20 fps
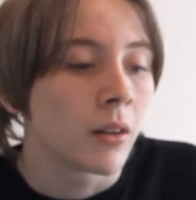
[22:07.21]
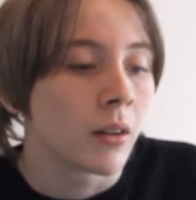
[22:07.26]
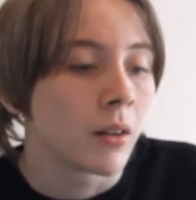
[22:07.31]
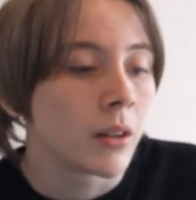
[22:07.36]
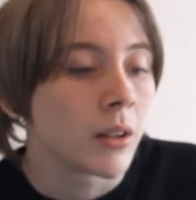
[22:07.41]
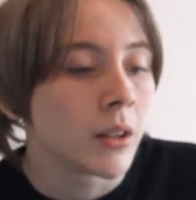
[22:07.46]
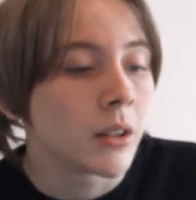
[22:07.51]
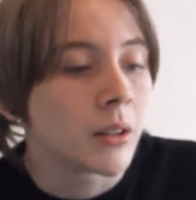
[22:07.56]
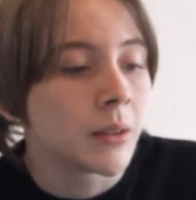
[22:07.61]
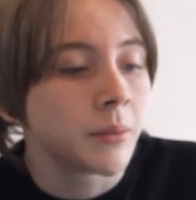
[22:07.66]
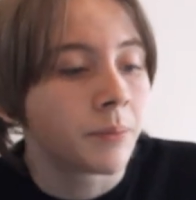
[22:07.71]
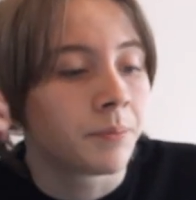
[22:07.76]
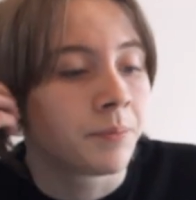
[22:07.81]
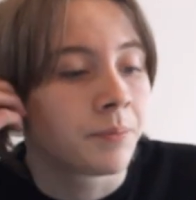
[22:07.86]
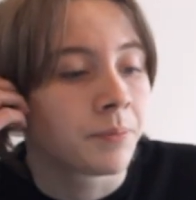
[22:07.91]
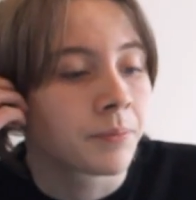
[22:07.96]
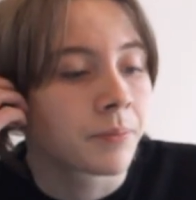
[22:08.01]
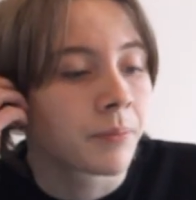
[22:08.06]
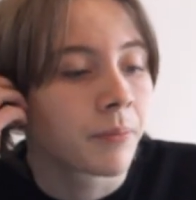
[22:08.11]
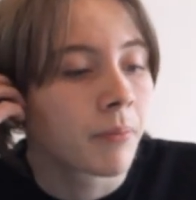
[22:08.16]

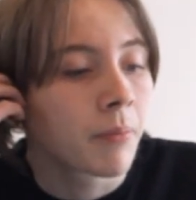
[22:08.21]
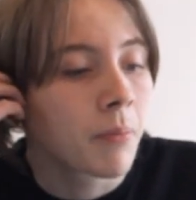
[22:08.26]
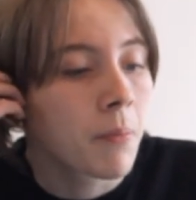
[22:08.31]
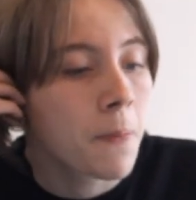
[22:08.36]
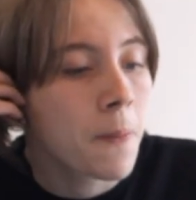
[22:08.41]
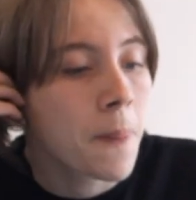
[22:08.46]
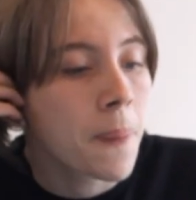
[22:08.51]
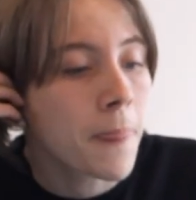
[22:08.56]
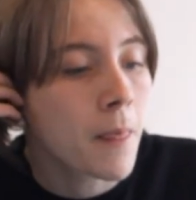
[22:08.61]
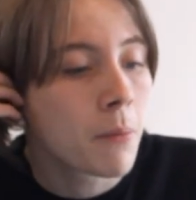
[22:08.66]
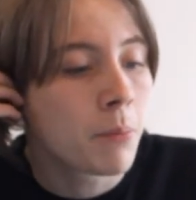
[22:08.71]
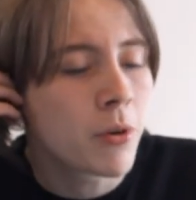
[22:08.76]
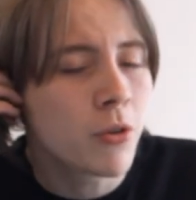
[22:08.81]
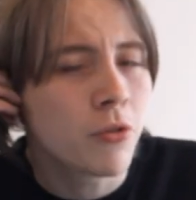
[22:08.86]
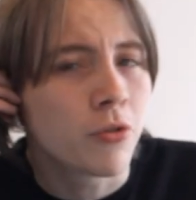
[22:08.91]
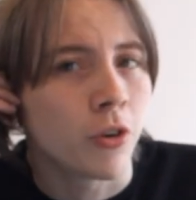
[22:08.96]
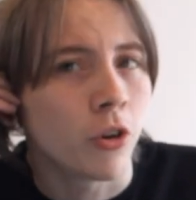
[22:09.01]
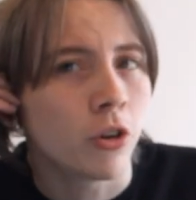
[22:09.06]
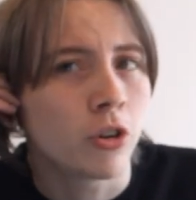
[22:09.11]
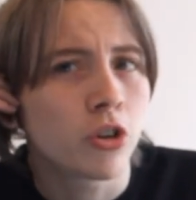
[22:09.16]
But
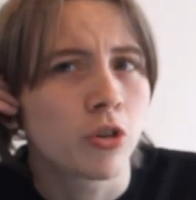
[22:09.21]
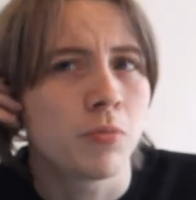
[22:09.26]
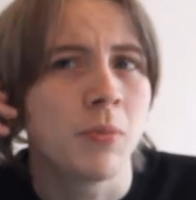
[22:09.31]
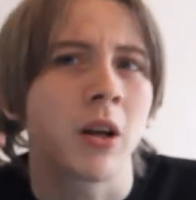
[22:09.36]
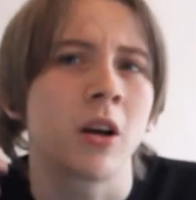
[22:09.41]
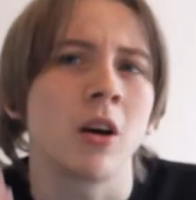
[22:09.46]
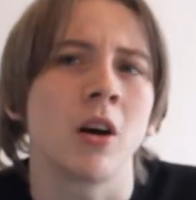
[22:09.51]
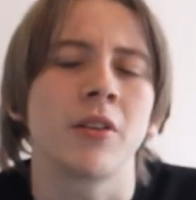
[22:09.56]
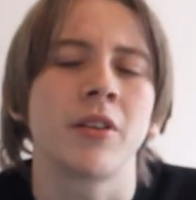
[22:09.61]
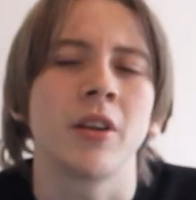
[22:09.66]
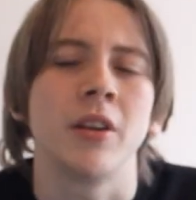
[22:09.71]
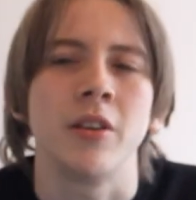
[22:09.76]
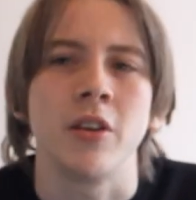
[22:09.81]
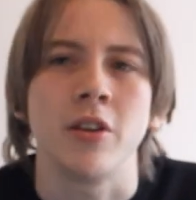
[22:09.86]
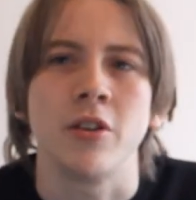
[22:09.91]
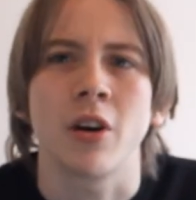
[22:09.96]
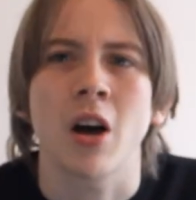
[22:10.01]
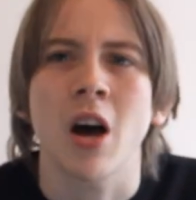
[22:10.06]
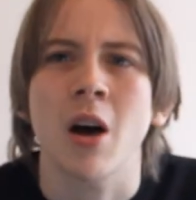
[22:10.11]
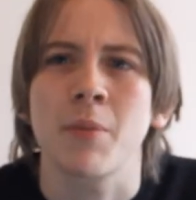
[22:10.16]
overall, just make content that
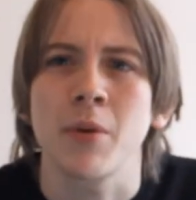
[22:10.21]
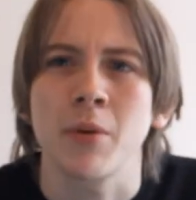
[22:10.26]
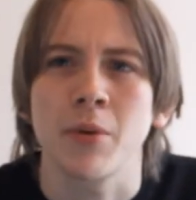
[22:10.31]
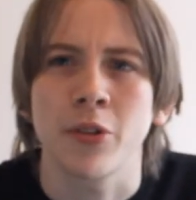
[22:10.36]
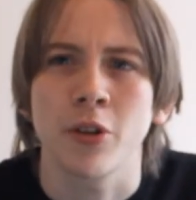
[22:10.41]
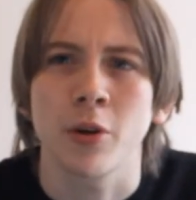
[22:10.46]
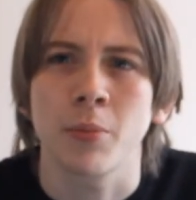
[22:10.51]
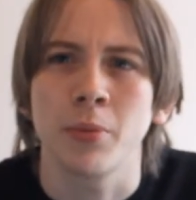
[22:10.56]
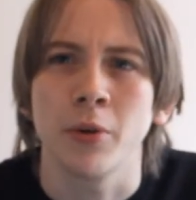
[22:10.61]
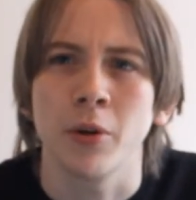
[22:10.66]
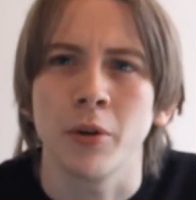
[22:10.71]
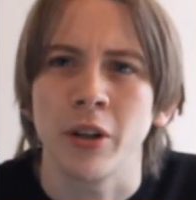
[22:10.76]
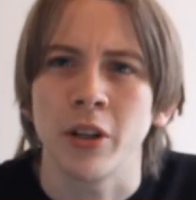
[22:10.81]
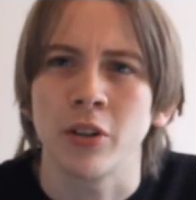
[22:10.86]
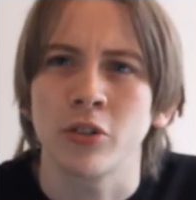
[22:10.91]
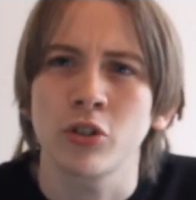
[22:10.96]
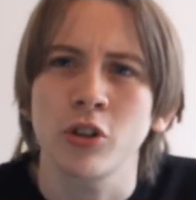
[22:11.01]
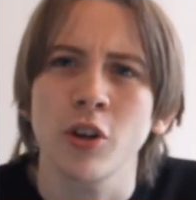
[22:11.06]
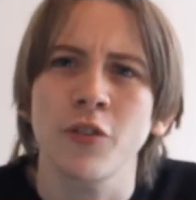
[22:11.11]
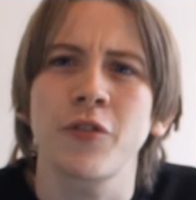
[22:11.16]
you're happy with uploading
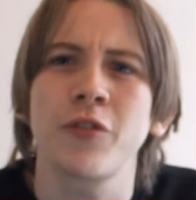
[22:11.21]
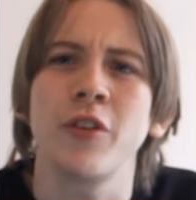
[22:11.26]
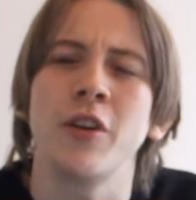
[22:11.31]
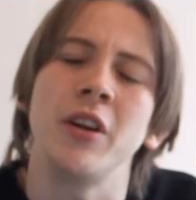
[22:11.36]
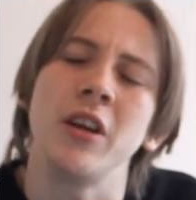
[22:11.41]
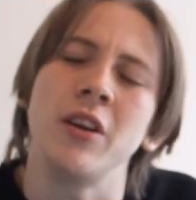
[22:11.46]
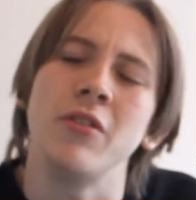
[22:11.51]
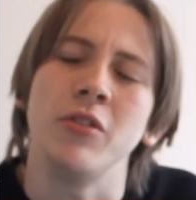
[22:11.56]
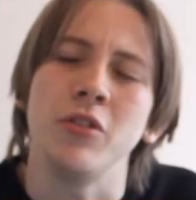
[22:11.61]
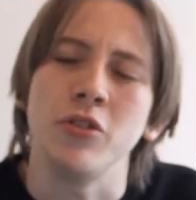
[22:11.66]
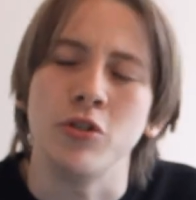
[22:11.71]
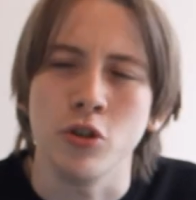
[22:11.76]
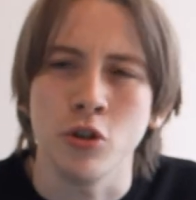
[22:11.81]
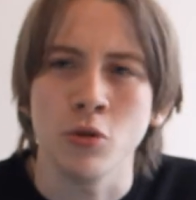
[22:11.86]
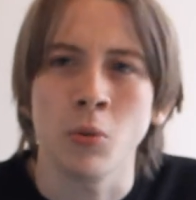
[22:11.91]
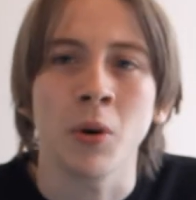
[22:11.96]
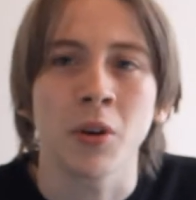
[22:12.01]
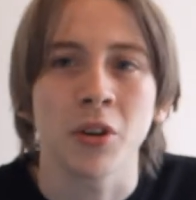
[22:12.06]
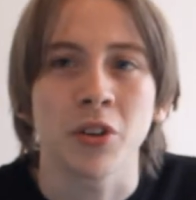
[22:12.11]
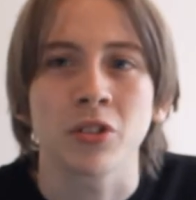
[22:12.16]
and stuff that even you
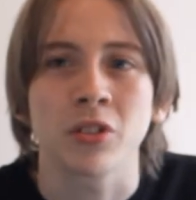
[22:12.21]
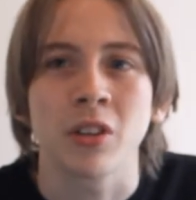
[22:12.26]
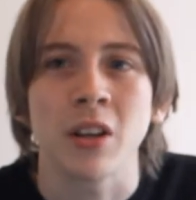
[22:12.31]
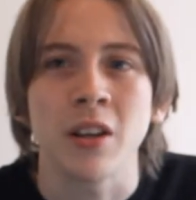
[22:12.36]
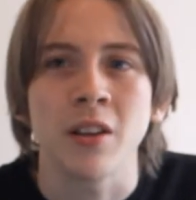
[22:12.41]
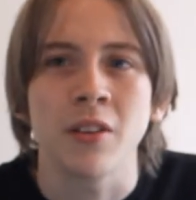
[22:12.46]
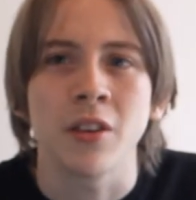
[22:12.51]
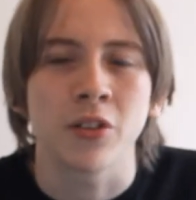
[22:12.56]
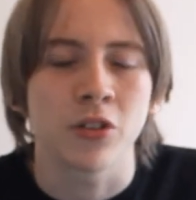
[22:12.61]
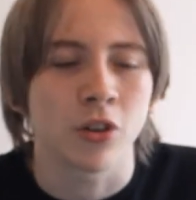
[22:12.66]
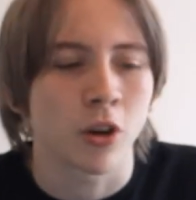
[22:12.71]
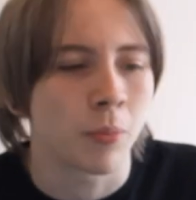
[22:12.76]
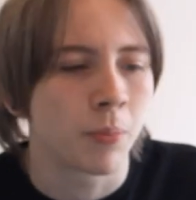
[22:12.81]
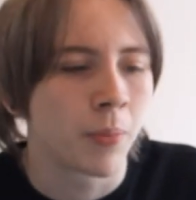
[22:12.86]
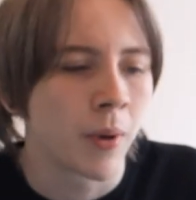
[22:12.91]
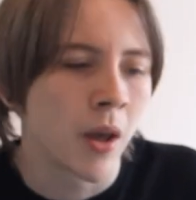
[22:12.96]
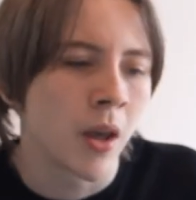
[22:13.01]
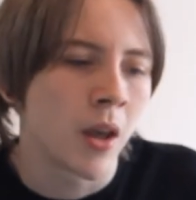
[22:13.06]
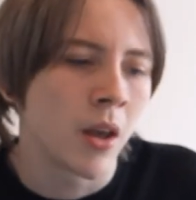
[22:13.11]
want to see that's up.